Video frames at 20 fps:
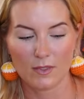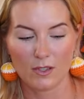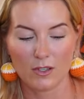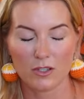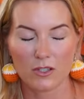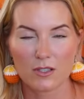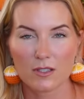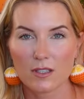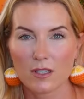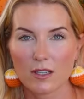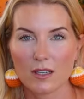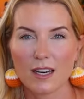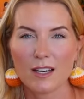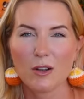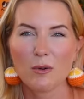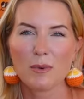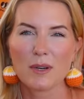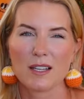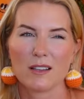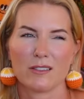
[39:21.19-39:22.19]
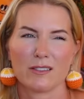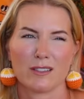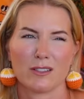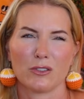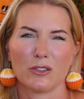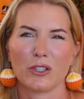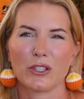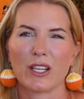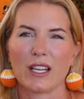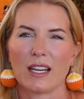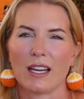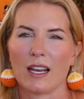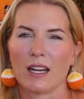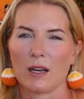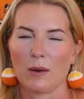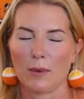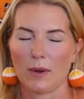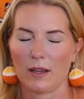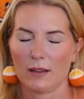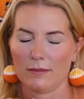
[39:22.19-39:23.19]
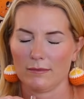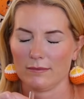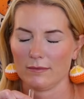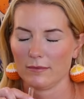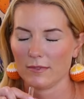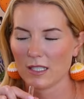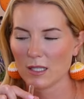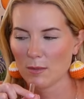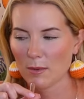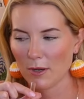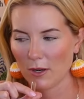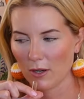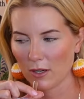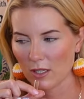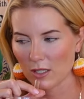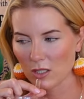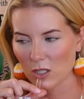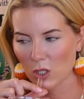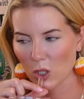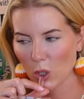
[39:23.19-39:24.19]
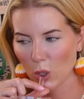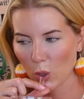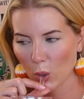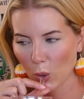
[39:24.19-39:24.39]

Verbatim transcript: you're just gonna, and nobody is looking anyway, let's be honest.